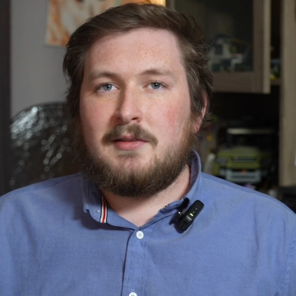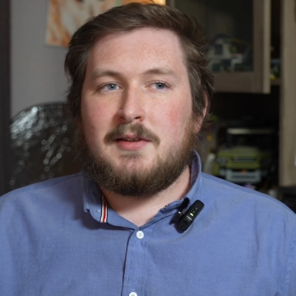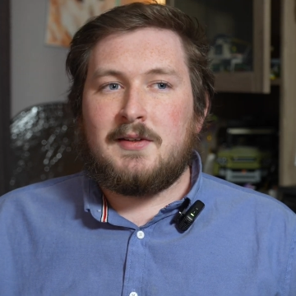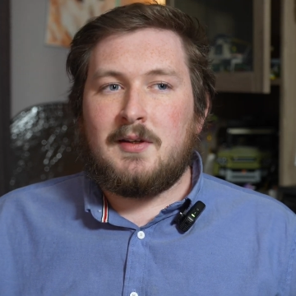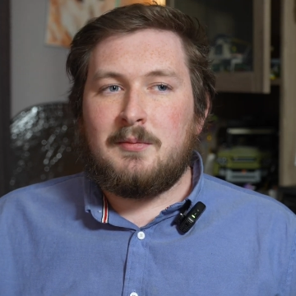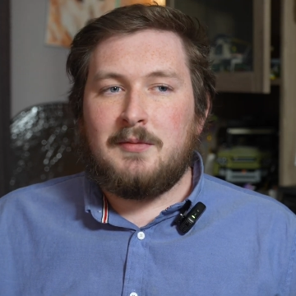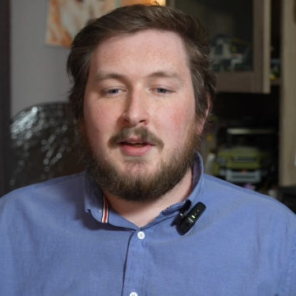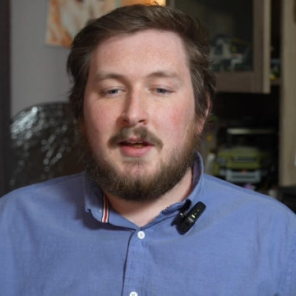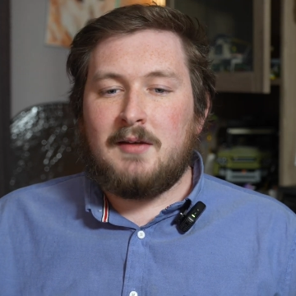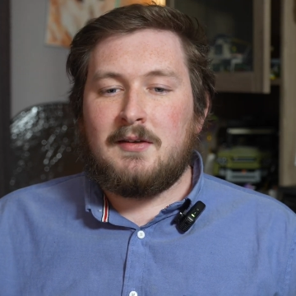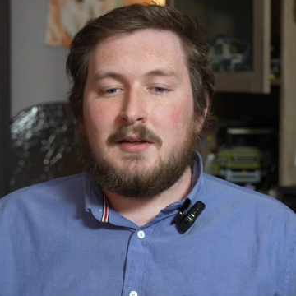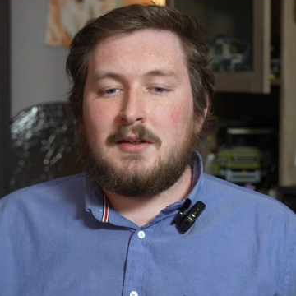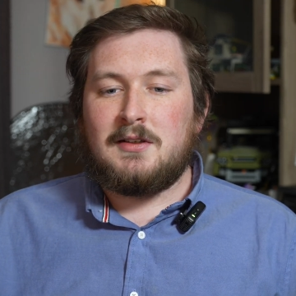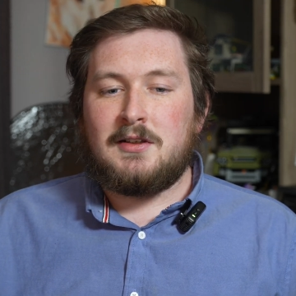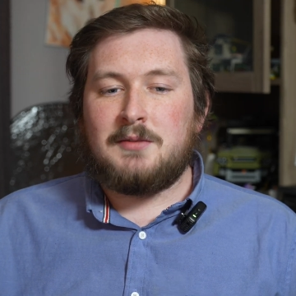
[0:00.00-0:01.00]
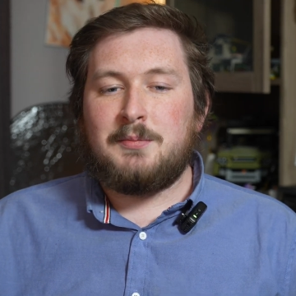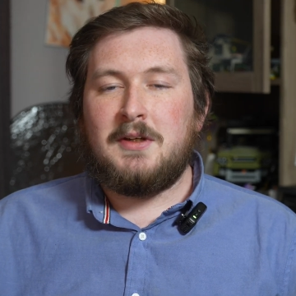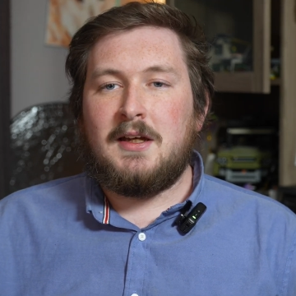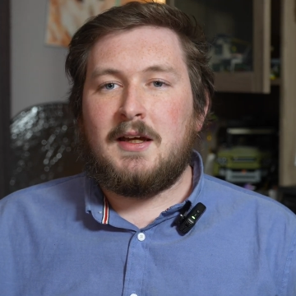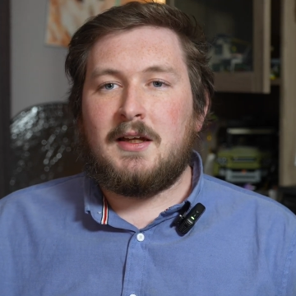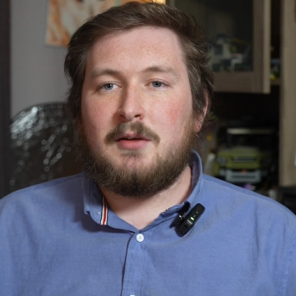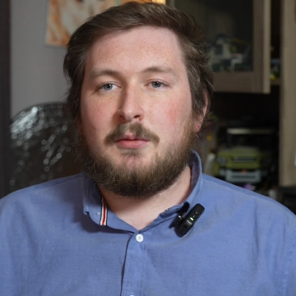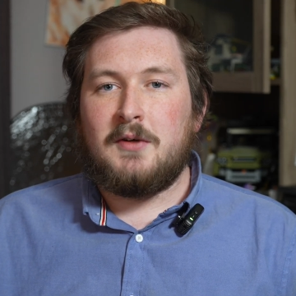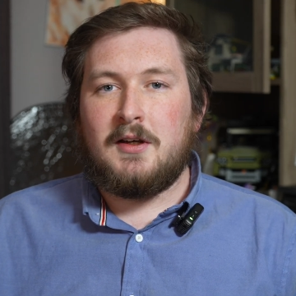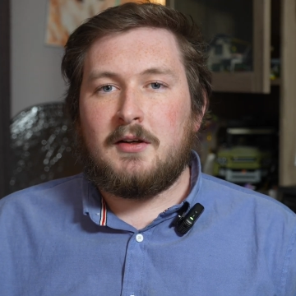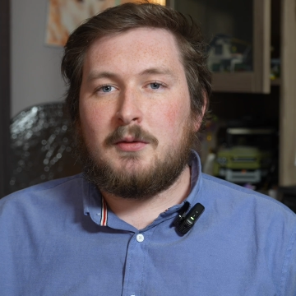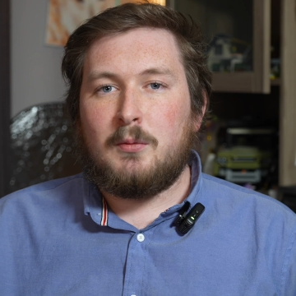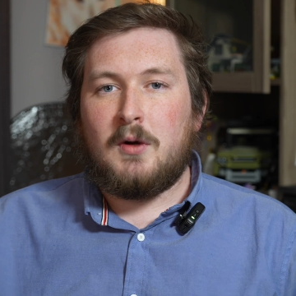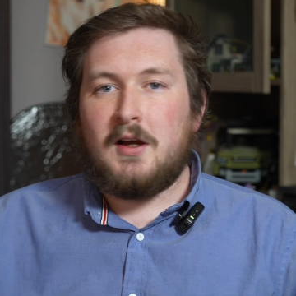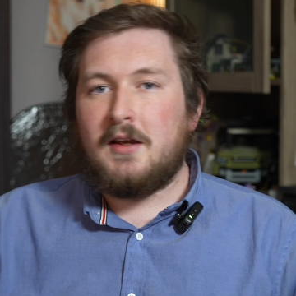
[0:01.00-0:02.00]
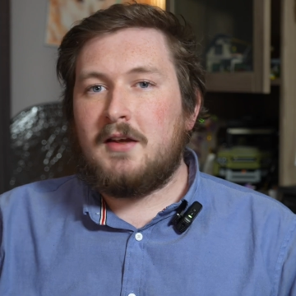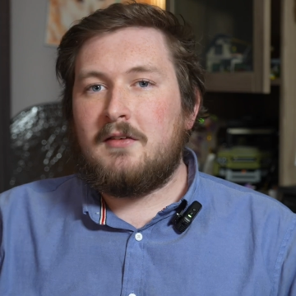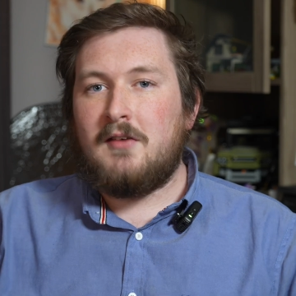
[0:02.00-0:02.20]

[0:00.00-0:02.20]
sometimes it can just be kind of weird walking